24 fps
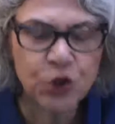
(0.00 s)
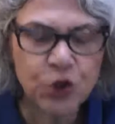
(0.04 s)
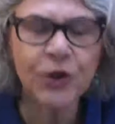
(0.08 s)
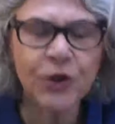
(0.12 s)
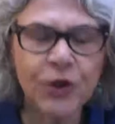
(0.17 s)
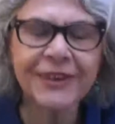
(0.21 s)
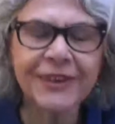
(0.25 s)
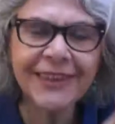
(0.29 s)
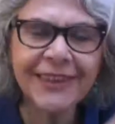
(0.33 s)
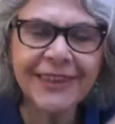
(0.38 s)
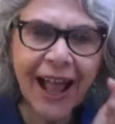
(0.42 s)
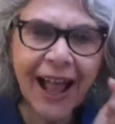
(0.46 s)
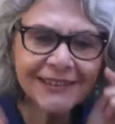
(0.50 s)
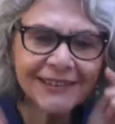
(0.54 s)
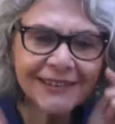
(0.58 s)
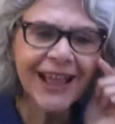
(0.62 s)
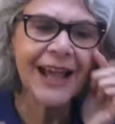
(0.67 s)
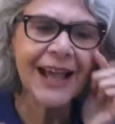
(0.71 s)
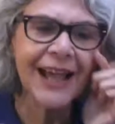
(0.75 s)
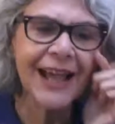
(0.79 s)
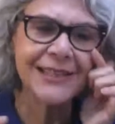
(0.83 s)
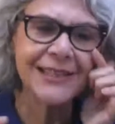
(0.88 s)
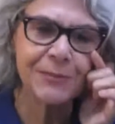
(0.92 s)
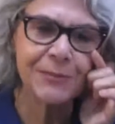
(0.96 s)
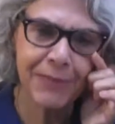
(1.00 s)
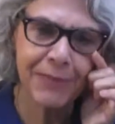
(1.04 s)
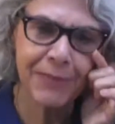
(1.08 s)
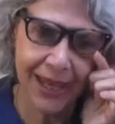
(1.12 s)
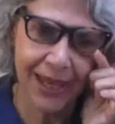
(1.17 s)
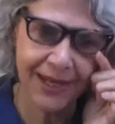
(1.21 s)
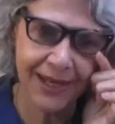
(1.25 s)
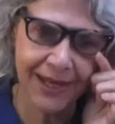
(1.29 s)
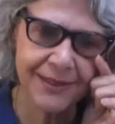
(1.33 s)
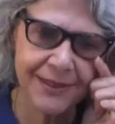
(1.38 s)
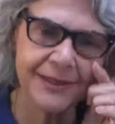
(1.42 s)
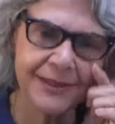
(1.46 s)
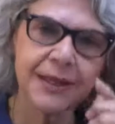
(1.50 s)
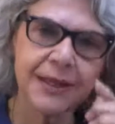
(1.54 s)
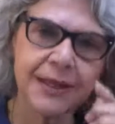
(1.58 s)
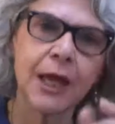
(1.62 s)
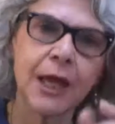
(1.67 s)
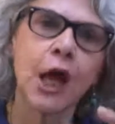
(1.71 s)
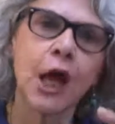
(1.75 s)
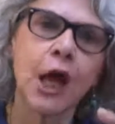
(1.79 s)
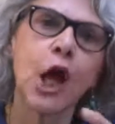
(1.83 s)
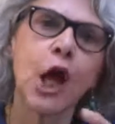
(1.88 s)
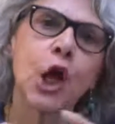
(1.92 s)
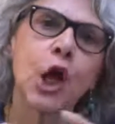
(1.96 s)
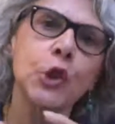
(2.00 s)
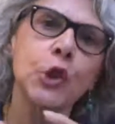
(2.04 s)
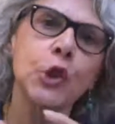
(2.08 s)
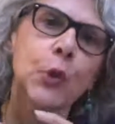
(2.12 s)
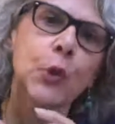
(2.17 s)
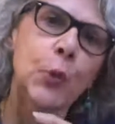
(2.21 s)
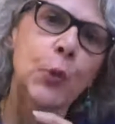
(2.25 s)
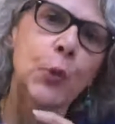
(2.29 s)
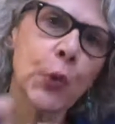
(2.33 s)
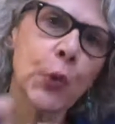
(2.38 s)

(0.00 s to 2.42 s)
So that has made the